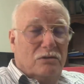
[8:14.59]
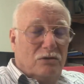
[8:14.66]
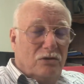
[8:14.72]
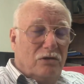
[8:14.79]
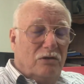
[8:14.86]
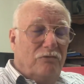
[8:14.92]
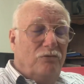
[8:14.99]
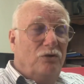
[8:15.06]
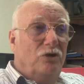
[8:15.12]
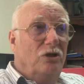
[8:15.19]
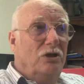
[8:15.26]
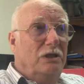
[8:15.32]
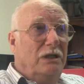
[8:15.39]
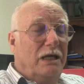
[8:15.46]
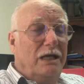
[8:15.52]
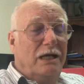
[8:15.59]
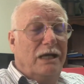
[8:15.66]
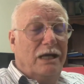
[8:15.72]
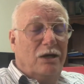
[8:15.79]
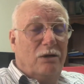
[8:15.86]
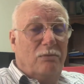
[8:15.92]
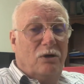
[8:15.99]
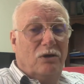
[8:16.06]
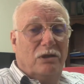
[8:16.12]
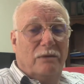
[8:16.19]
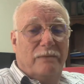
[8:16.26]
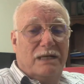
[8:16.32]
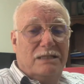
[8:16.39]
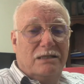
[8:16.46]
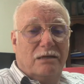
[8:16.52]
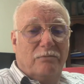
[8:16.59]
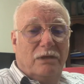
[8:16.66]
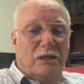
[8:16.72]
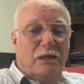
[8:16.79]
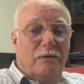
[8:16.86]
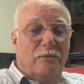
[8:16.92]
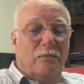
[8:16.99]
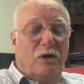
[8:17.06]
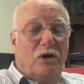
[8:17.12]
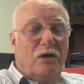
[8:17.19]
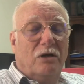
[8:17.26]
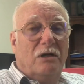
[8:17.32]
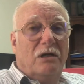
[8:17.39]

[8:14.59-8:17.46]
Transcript: So if we don't take care about the basic building block,